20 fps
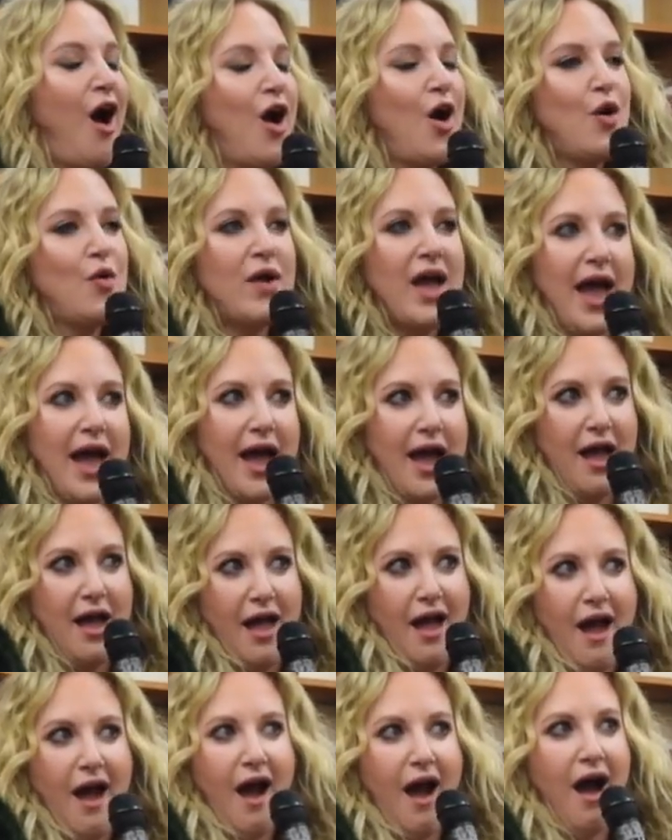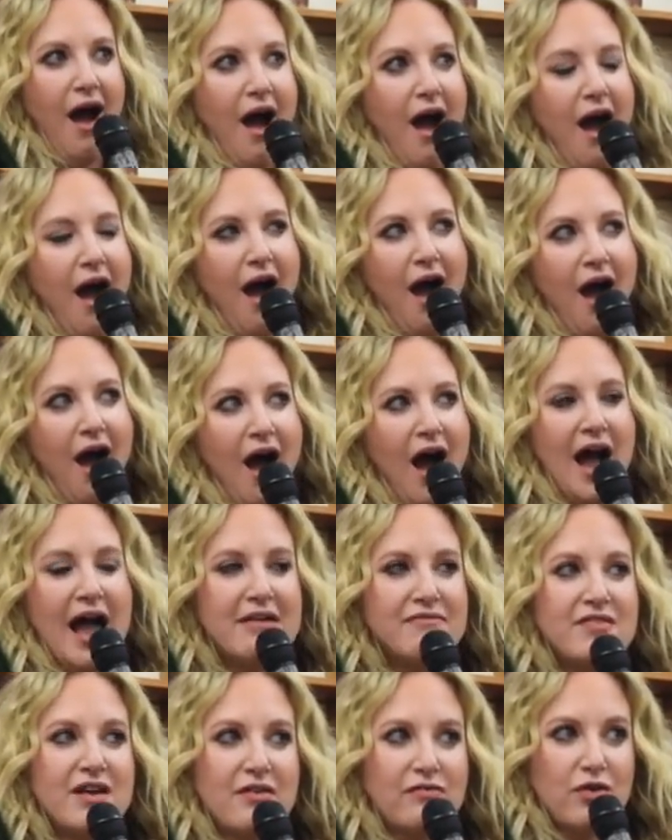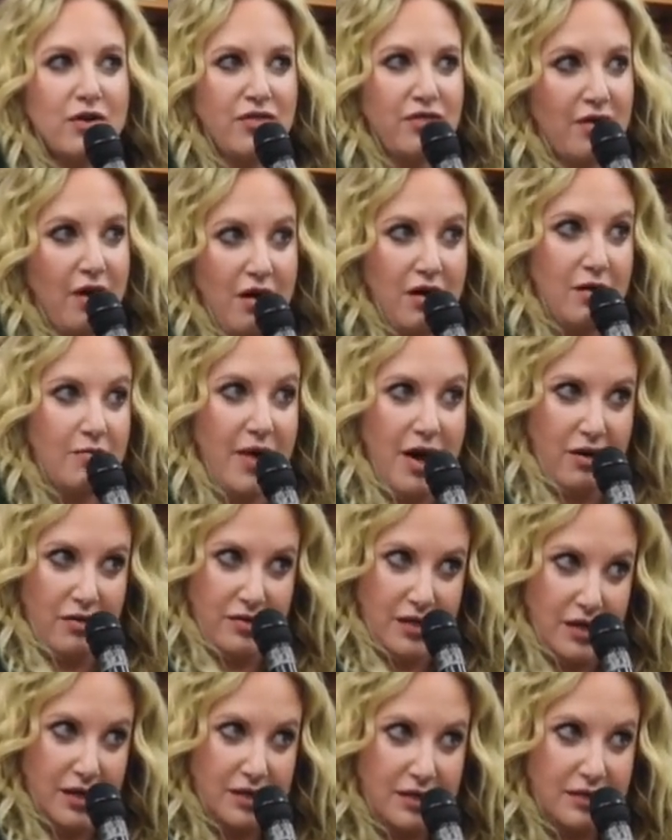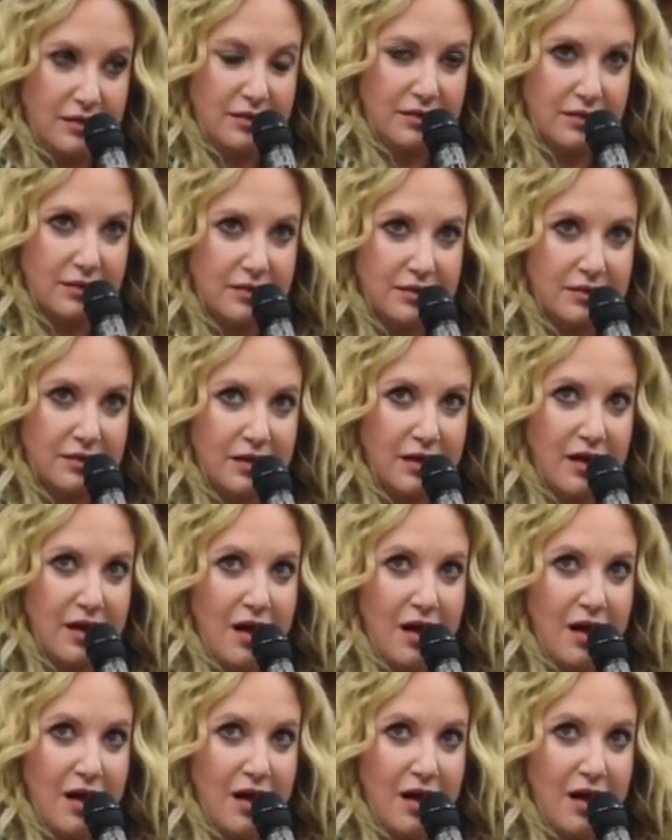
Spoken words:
Okay. I've never thought about this.